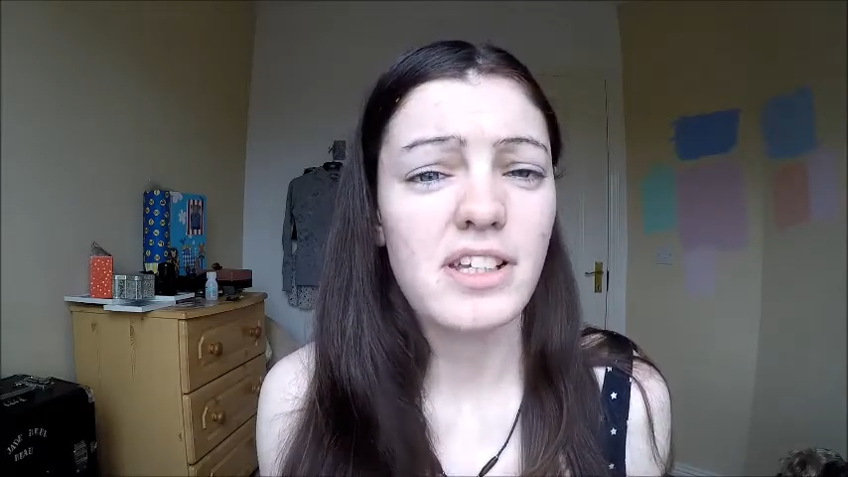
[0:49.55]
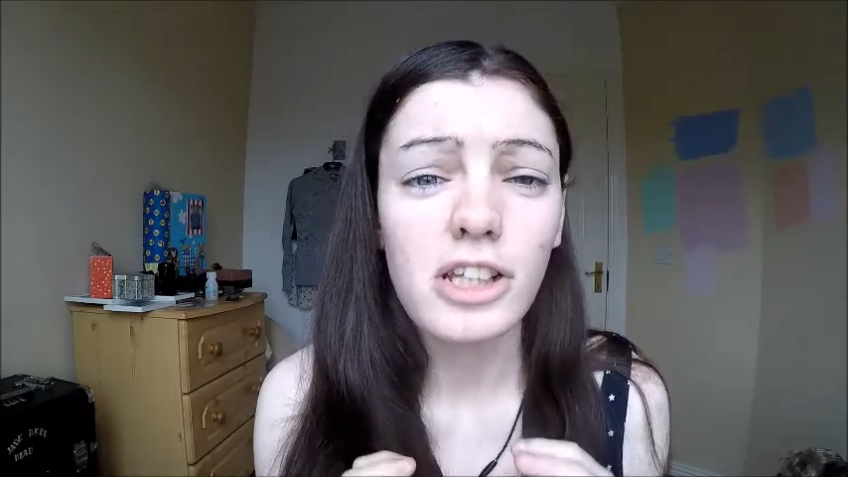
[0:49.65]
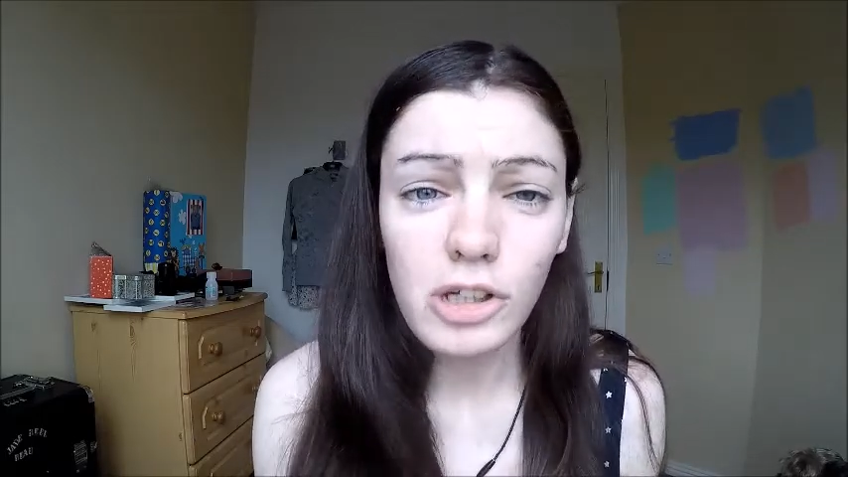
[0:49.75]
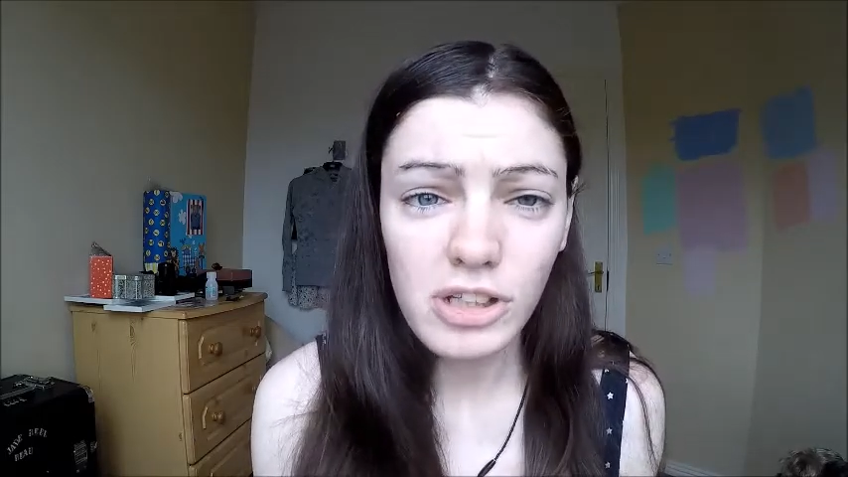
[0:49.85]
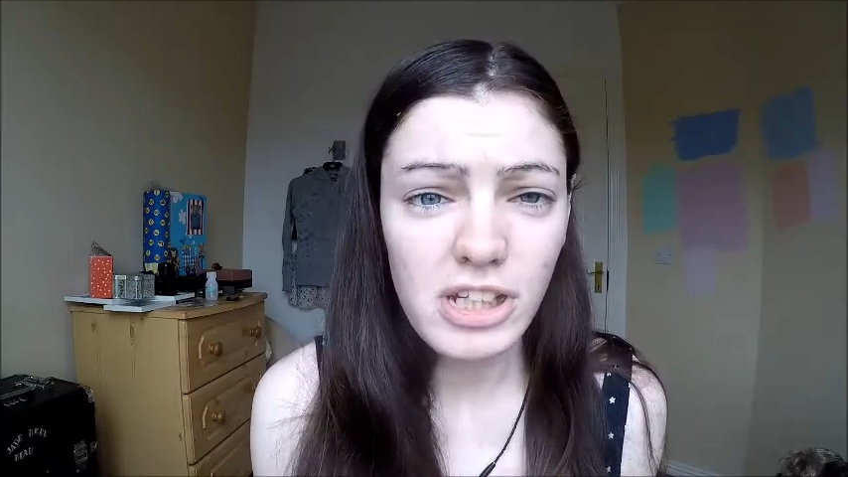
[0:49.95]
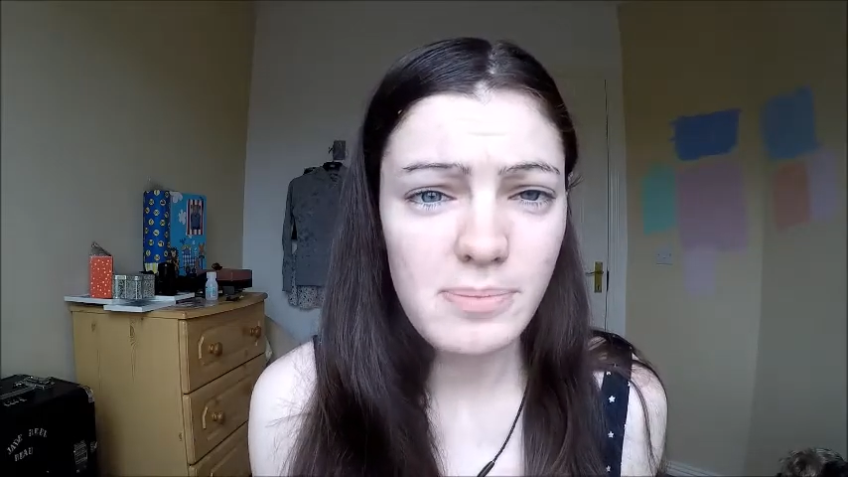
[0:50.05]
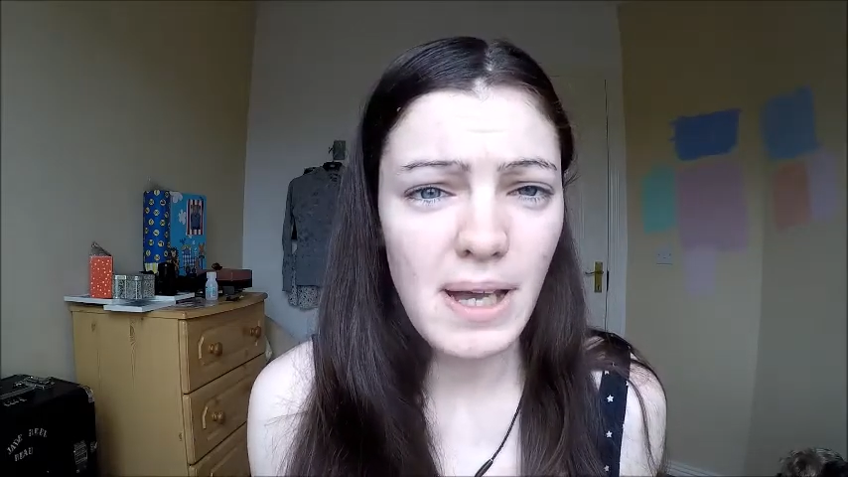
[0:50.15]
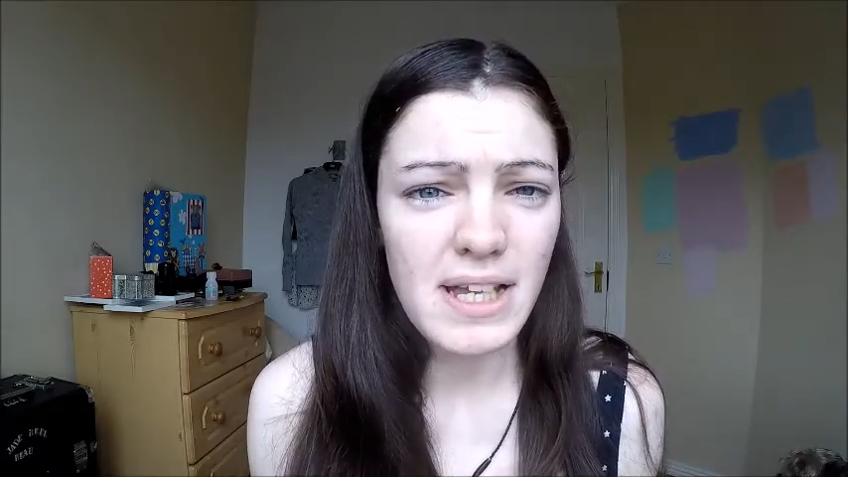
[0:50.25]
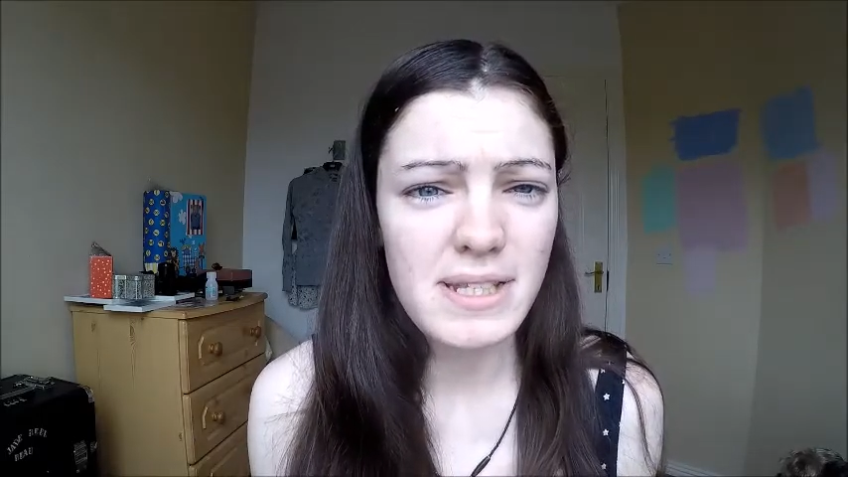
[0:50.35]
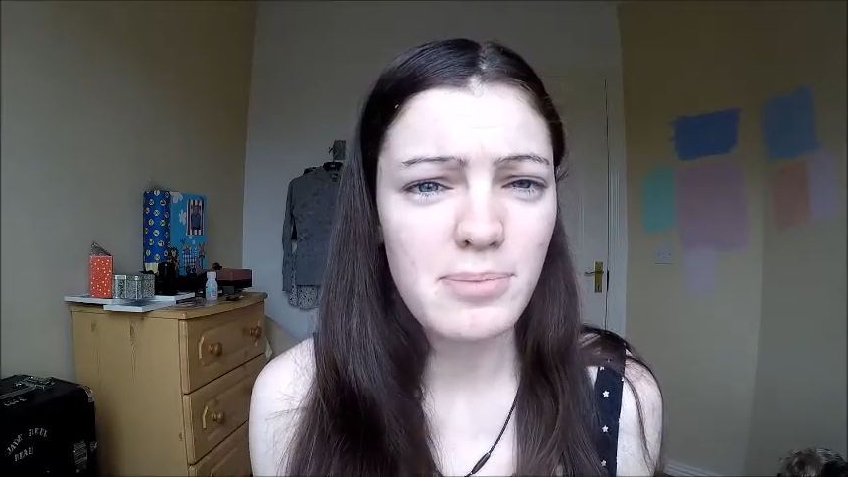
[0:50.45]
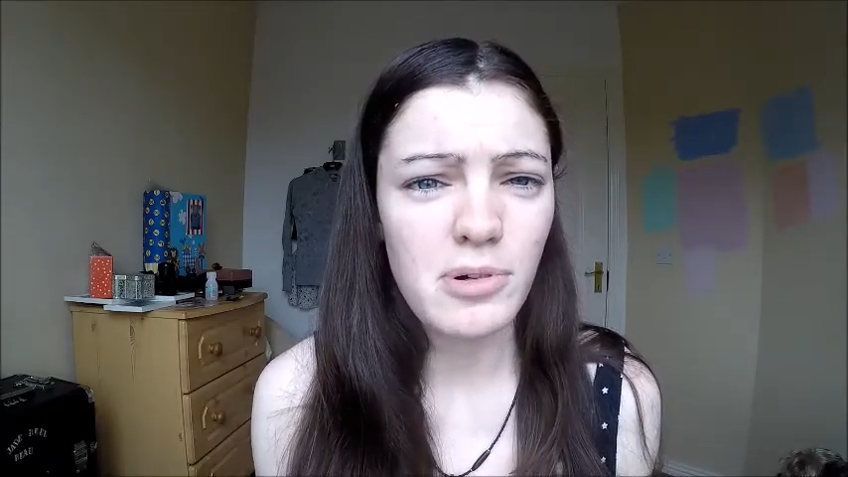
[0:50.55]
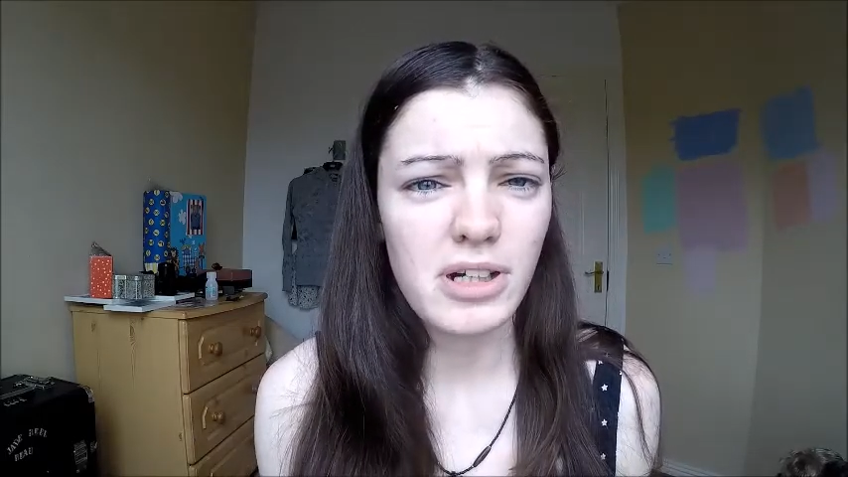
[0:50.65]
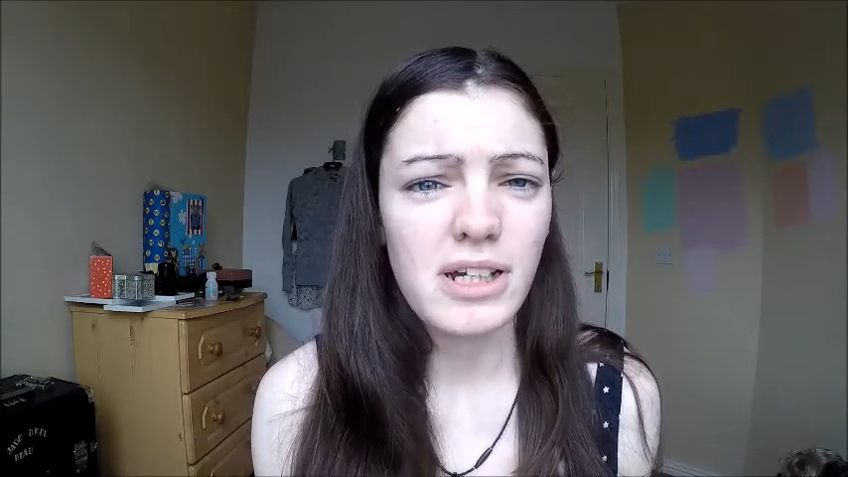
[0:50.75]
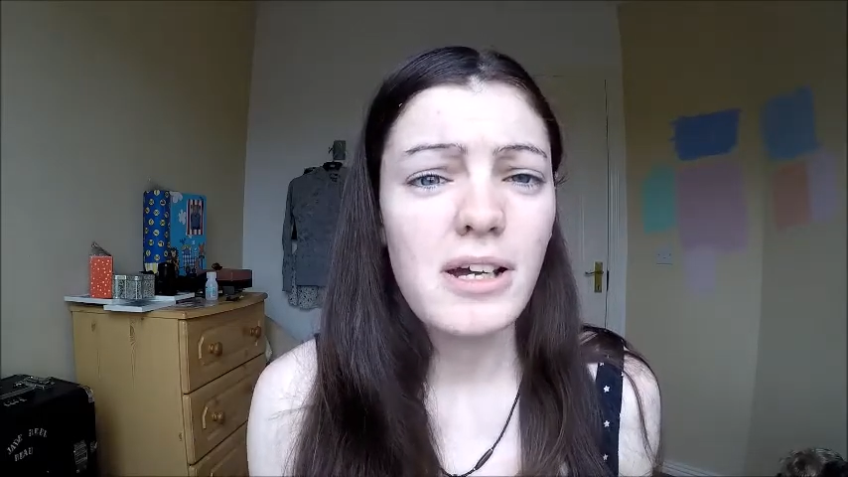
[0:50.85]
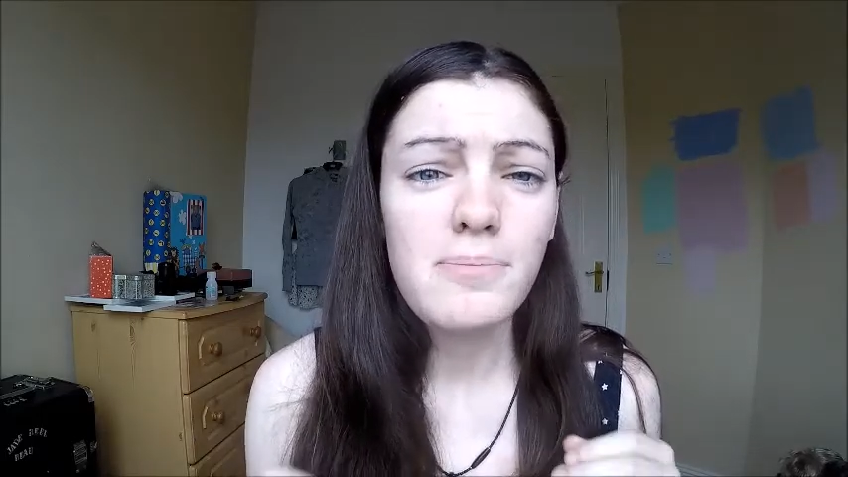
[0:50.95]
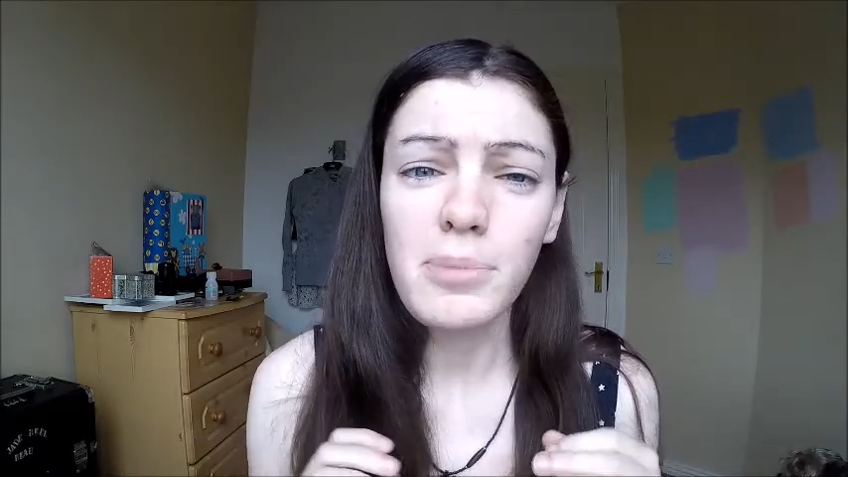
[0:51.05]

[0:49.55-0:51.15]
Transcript: including your passport,